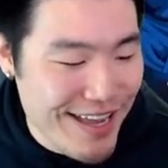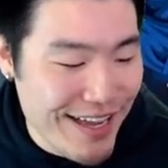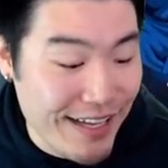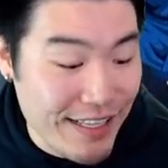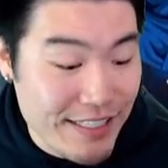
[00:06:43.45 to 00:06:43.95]

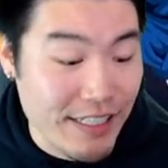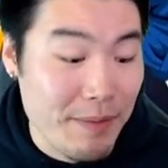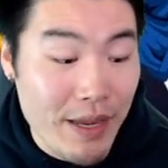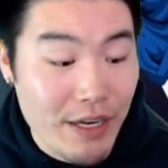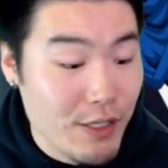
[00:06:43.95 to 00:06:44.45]
Uh, let's see,
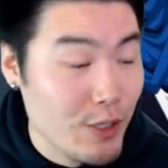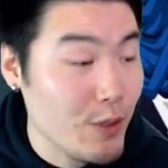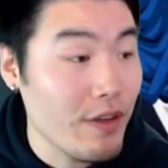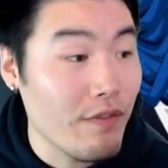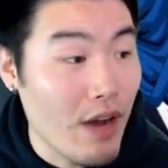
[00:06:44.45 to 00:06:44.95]
compared to
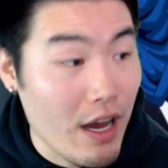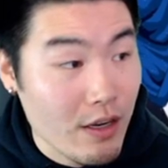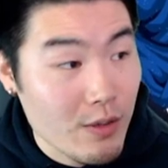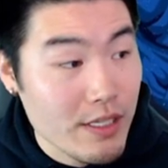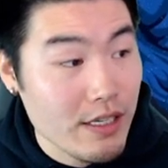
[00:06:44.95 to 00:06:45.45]
the
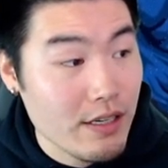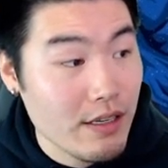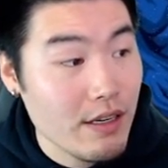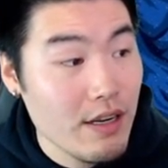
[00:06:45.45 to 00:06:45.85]
Vados here,